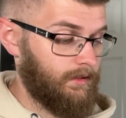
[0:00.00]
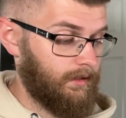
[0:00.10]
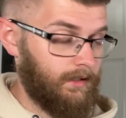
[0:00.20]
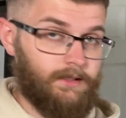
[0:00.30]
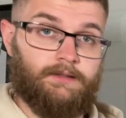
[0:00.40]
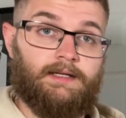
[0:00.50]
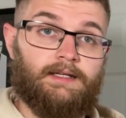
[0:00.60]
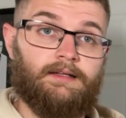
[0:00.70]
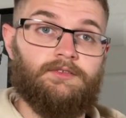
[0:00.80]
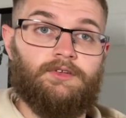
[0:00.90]
and get it
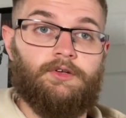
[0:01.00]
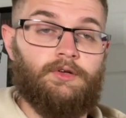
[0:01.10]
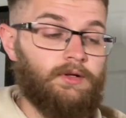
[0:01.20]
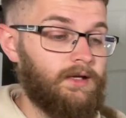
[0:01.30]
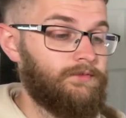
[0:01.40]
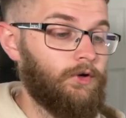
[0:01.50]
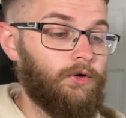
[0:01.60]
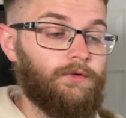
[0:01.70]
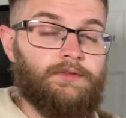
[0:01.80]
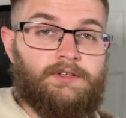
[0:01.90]
listed. If
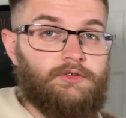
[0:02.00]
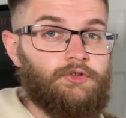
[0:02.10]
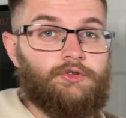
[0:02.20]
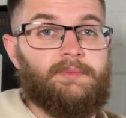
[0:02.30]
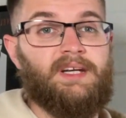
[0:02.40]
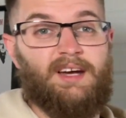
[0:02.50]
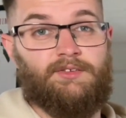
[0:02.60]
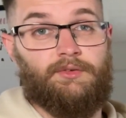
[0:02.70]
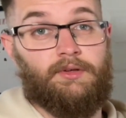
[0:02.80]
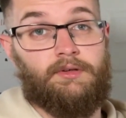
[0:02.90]
not, these are just going to be nice
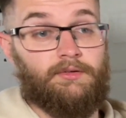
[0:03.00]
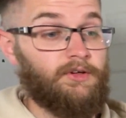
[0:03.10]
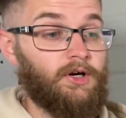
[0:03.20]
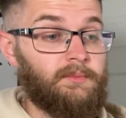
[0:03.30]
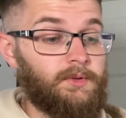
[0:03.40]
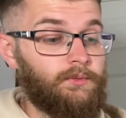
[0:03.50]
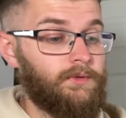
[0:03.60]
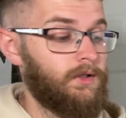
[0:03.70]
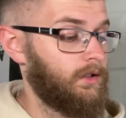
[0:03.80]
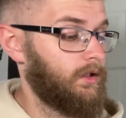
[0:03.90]
on the car boot.
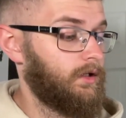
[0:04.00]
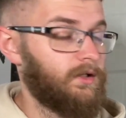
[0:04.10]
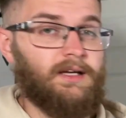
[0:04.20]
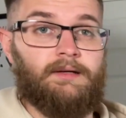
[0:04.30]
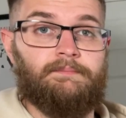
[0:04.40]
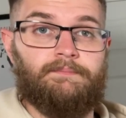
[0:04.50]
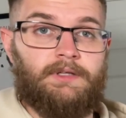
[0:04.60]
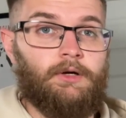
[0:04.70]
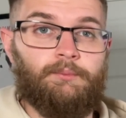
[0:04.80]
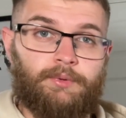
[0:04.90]
Kind of, you
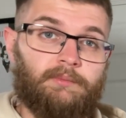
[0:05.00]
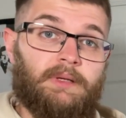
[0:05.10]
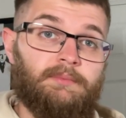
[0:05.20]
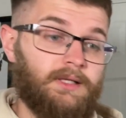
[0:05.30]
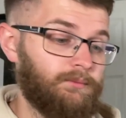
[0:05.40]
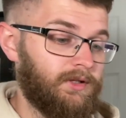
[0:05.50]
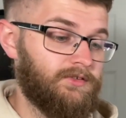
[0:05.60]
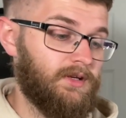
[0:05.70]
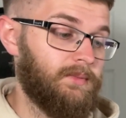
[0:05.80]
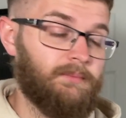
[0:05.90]
know, bring people in when they
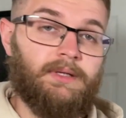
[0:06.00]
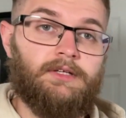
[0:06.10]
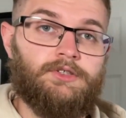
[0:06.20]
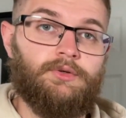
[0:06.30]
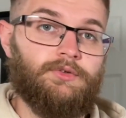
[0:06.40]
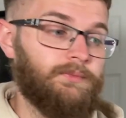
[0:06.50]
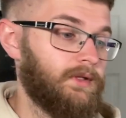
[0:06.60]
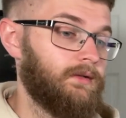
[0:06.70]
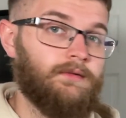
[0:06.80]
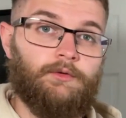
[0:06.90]
see a big Pikachu or
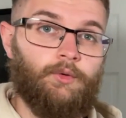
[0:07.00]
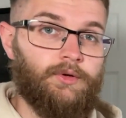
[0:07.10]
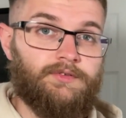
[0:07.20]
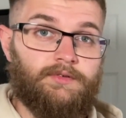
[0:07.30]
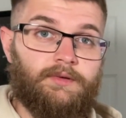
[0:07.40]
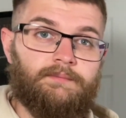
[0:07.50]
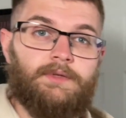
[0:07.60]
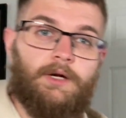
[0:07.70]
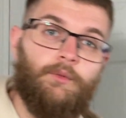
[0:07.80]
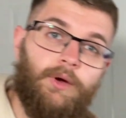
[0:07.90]
something. They're always, you
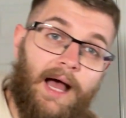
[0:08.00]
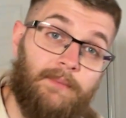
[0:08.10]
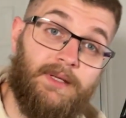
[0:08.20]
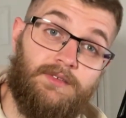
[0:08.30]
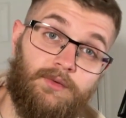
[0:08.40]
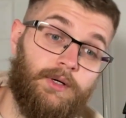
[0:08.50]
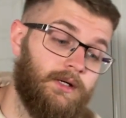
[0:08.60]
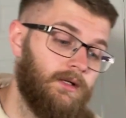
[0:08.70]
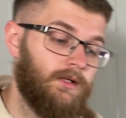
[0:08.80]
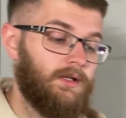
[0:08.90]
know, happy to
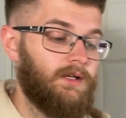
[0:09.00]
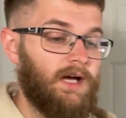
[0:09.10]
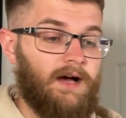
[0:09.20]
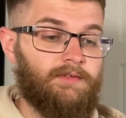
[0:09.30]
have a